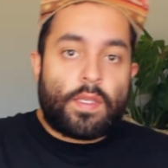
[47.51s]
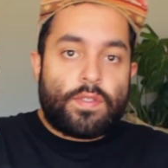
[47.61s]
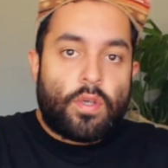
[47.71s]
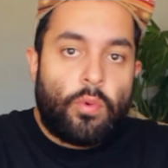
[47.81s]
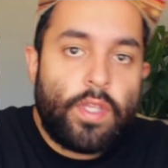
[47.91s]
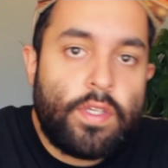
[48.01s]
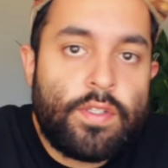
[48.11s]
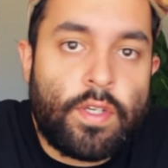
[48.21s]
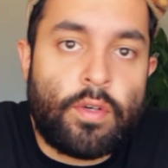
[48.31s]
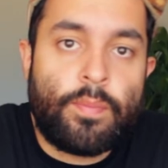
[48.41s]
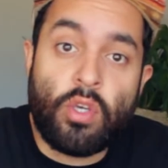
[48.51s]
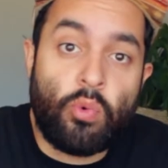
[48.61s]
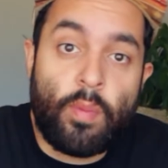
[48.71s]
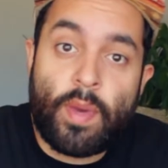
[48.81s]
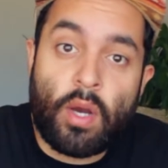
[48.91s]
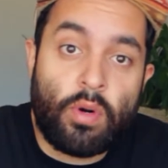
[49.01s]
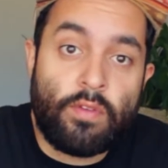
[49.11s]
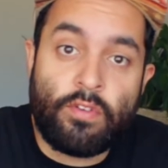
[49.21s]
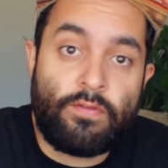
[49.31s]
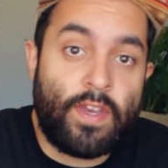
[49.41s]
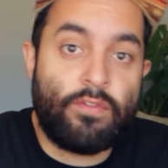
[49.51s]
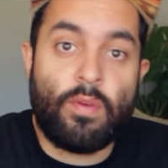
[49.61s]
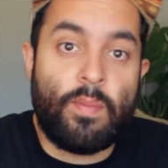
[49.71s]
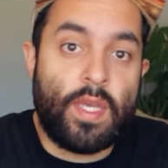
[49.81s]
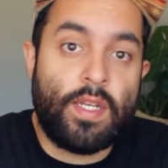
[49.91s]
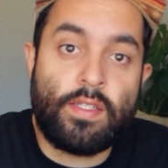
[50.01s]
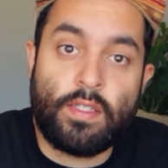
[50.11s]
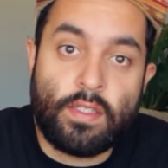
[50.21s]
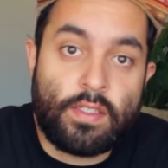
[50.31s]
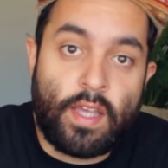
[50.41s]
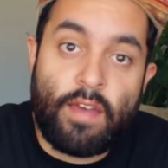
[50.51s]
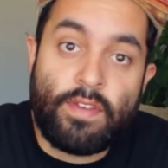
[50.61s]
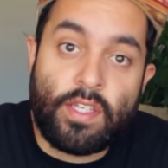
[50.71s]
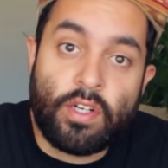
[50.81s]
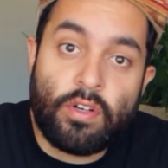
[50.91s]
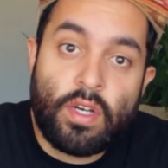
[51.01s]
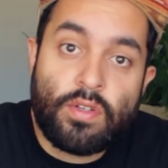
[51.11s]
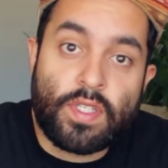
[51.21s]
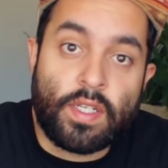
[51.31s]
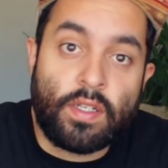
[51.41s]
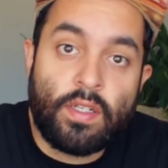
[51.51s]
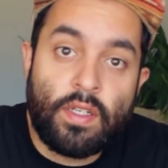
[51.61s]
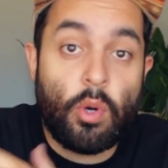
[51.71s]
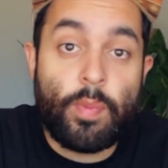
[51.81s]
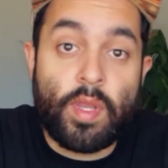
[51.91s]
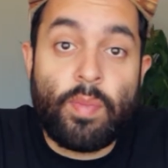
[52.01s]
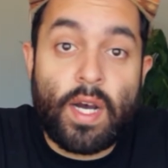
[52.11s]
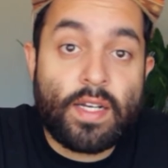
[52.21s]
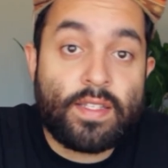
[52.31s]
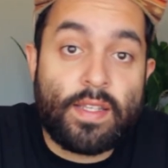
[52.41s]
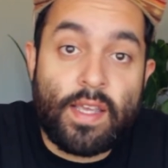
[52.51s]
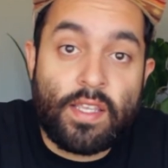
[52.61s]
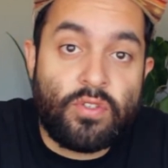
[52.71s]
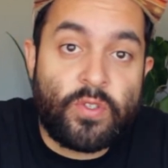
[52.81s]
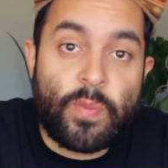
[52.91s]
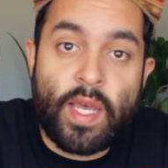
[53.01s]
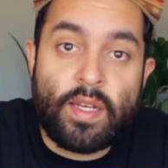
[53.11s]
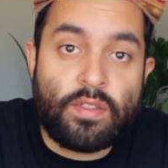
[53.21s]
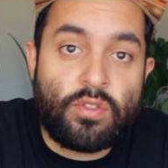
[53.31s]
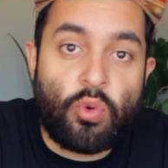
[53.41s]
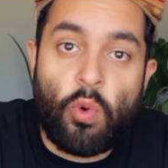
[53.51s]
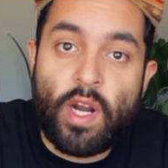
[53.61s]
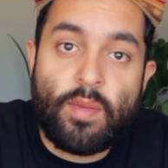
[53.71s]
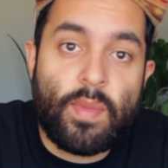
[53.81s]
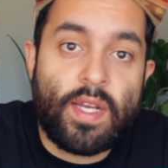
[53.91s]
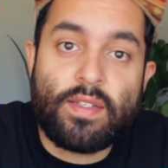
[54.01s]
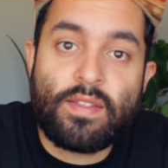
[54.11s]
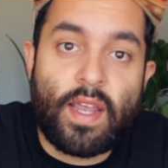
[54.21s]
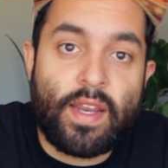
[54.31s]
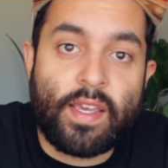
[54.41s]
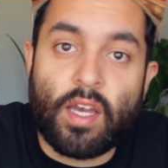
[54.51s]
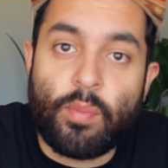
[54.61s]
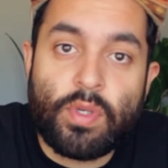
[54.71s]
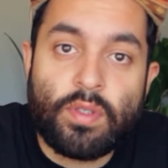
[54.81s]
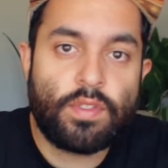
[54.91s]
So what do? You whip out one of your favorite mid to heavy Euros and you open the box and then you spend 20 minutes setting up.